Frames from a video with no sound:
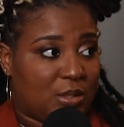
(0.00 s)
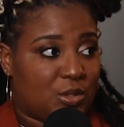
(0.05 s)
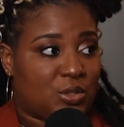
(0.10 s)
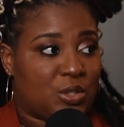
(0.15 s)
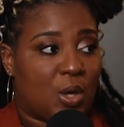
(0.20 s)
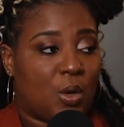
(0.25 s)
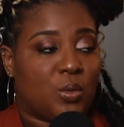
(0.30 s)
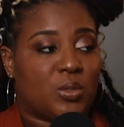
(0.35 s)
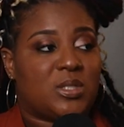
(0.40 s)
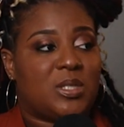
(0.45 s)

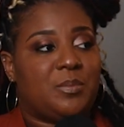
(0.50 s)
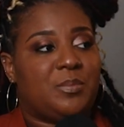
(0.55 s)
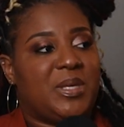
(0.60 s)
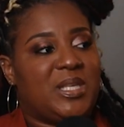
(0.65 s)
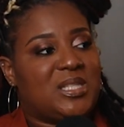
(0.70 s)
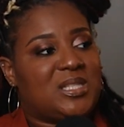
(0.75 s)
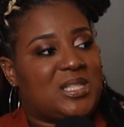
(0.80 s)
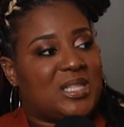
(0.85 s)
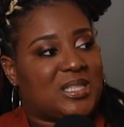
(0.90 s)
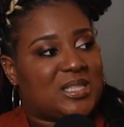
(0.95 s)
So to
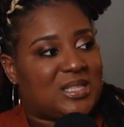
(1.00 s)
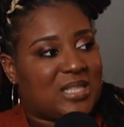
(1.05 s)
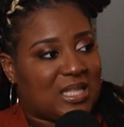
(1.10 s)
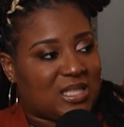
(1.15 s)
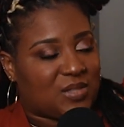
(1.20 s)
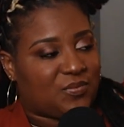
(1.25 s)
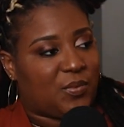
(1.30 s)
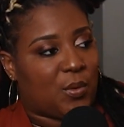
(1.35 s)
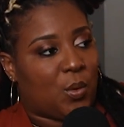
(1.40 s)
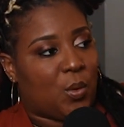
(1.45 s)
be
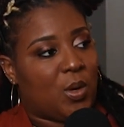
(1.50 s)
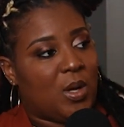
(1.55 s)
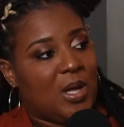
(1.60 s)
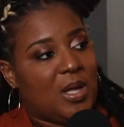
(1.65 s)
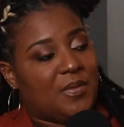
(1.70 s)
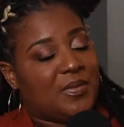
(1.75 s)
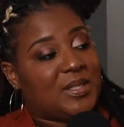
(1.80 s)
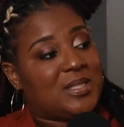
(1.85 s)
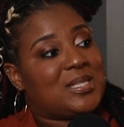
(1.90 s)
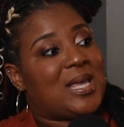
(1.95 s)
successful,
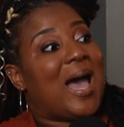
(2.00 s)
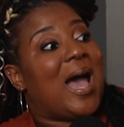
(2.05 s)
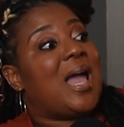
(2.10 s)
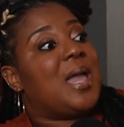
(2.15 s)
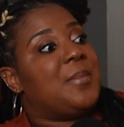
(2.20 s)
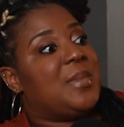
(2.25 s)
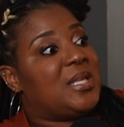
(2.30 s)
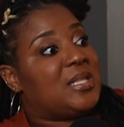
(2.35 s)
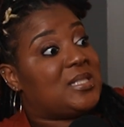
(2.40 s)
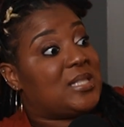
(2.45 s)
the
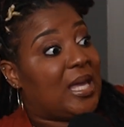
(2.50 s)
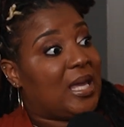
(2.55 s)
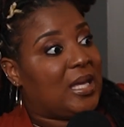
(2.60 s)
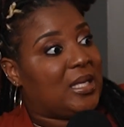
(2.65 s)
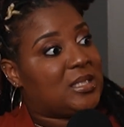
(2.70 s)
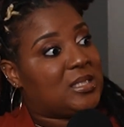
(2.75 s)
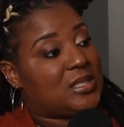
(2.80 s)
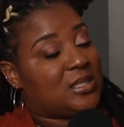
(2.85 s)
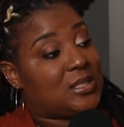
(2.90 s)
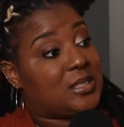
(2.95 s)
time it
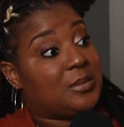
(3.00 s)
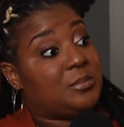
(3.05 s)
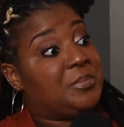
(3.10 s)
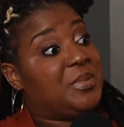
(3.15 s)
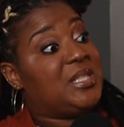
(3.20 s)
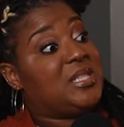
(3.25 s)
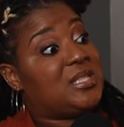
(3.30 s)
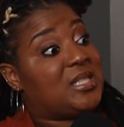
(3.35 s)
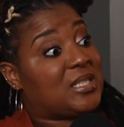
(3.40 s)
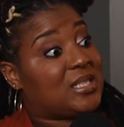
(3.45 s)
takes to
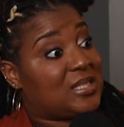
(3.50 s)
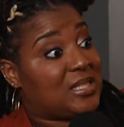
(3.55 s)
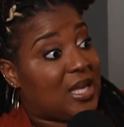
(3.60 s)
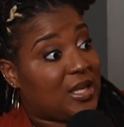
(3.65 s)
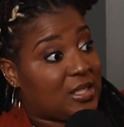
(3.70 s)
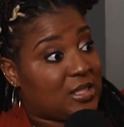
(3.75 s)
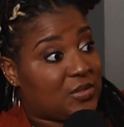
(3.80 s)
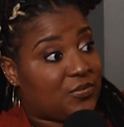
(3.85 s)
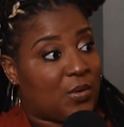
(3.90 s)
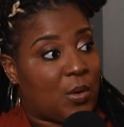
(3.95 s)
be
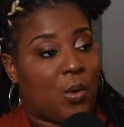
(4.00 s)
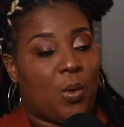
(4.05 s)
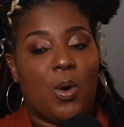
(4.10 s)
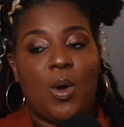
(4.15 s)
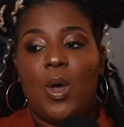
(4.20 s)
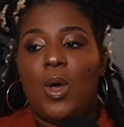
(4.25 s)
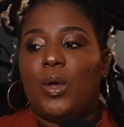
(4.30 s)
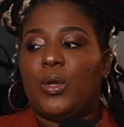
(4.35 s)
successful,